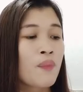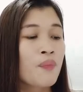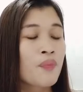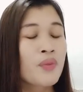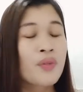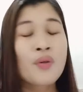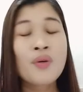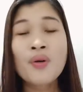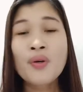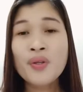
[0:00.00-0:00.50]

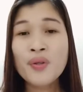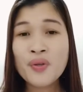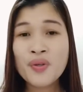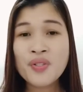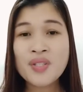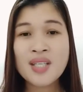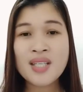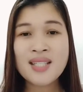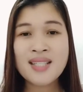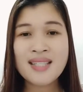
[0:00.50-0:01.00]
Who
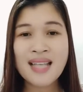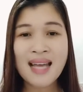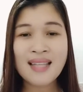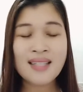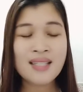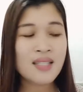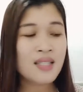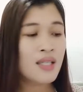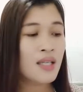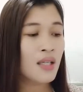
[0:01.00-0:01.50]
uses
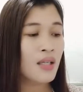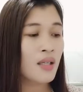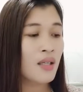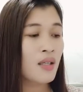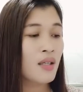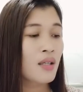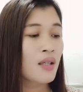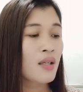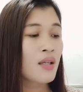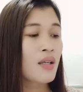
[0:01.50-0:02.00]
statistics?
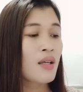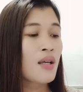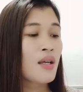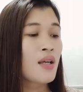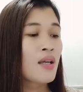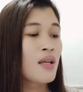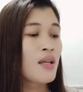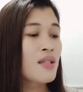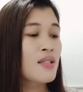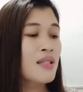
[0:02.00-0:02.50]

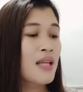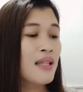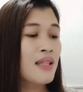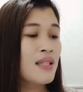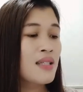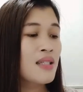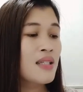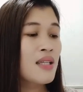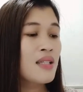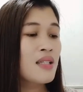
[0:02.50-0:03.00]

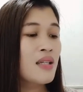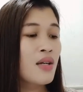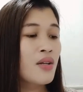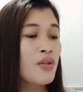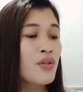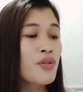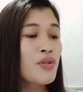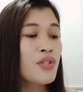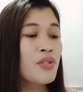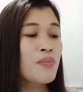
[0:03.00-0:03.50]
Statistics are
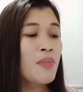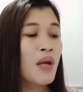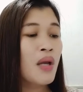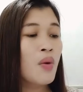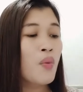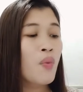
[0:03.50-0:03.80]
used by